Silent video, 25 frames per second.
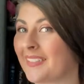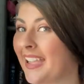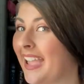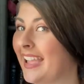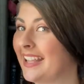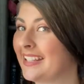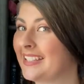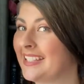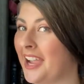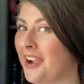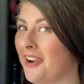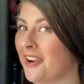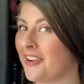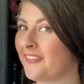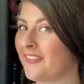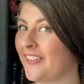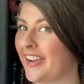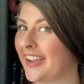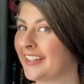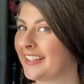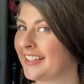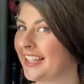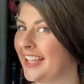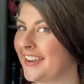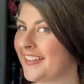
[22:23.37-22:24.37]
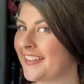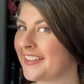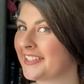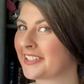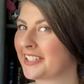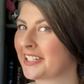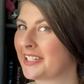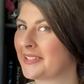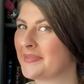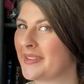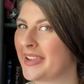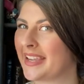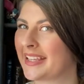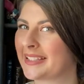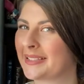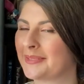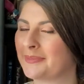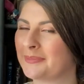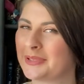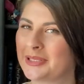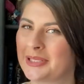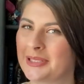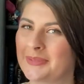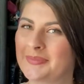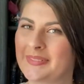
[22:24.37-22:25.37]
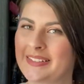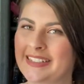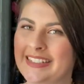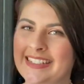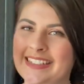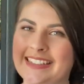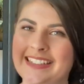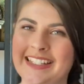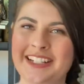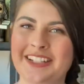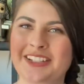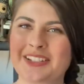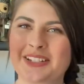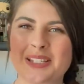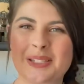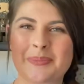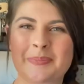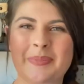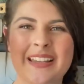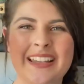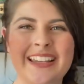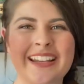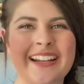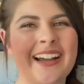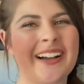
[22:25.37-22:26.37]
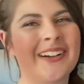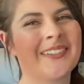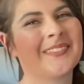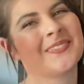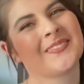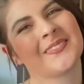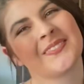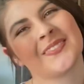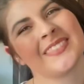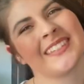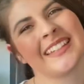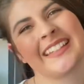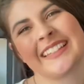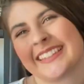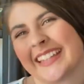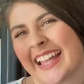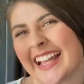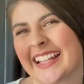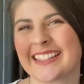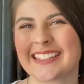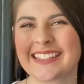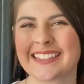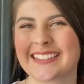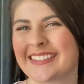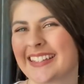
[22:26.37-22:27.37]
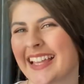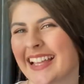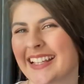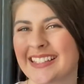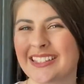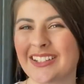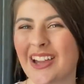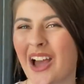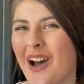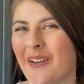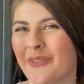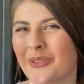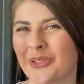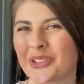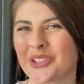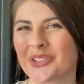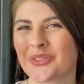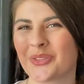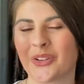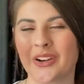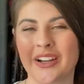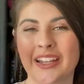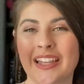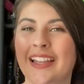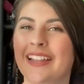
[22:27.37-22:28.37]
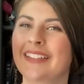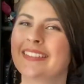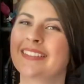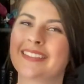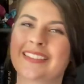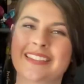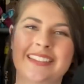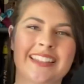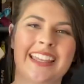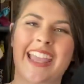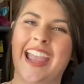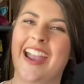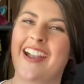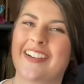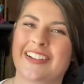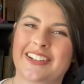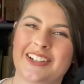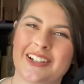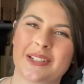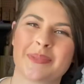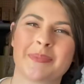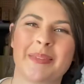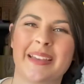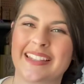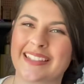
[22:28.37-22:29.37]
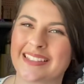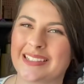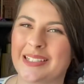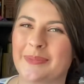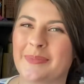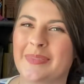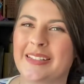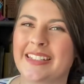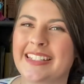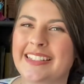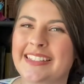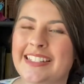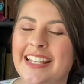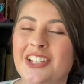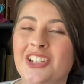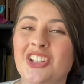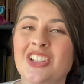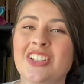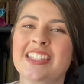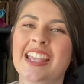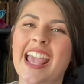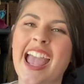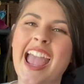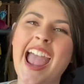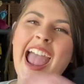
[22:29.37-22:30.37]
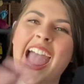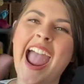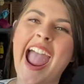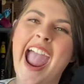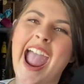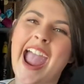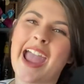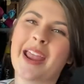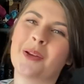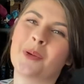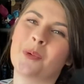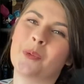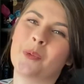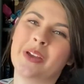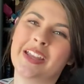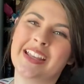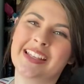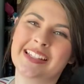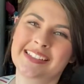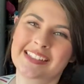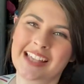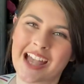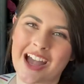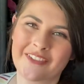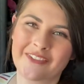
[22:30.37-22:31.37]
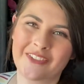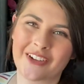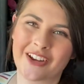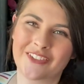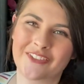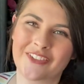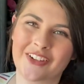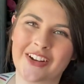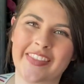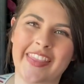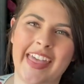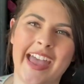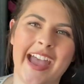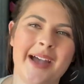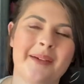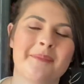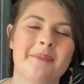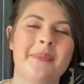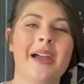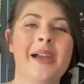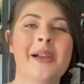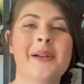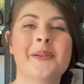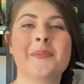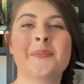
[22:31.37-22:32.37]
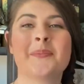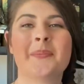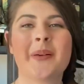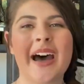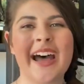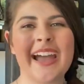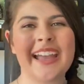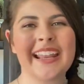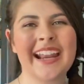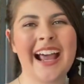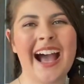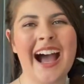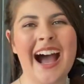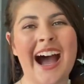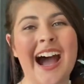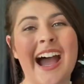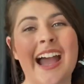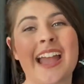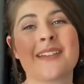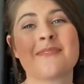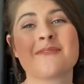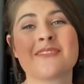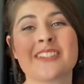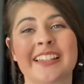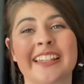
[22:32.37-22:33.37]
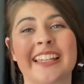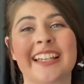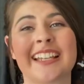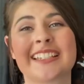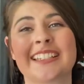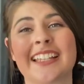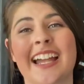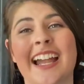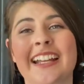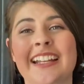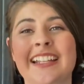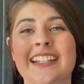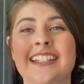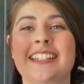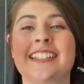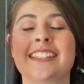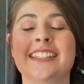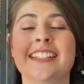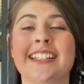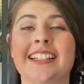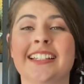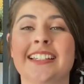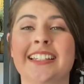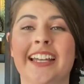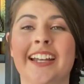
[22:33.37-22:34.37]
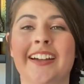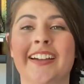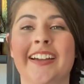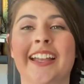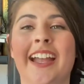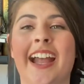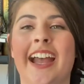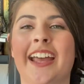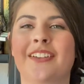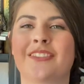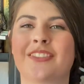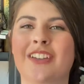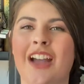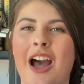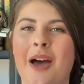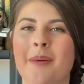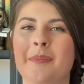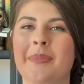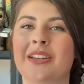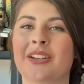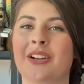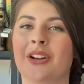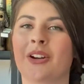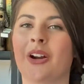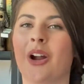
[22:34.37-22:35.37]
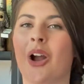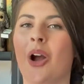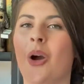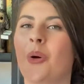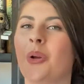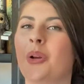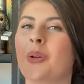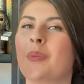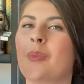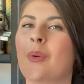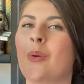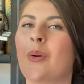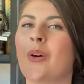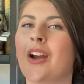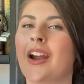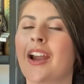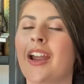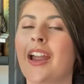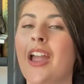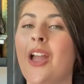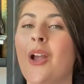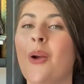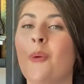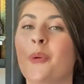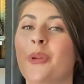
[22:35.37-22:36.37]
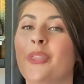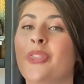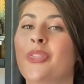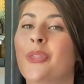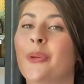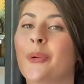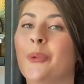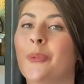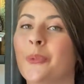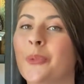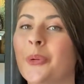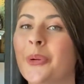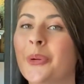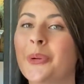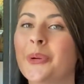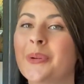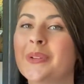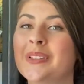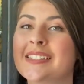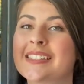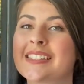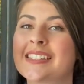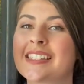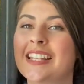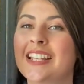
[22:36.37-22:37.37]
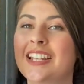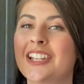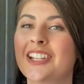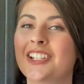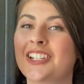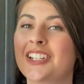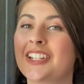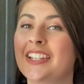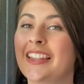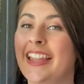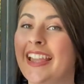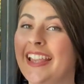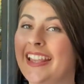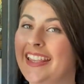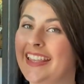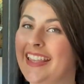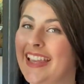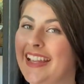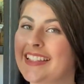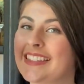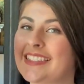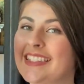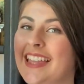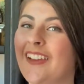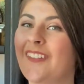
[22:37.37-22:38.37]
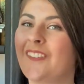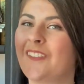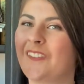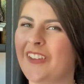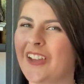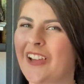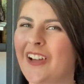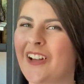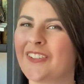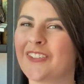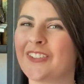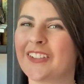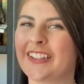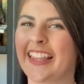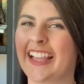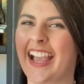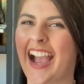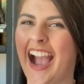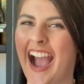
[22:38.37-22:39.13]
Terrified Clary is gonna make some stupid decisions, but you know, that's novels for you. Characters make stupid decisions and we suffer for them. But I'm really excited to see Clary kind of come into her own more with the runes. She like gets that feel for like,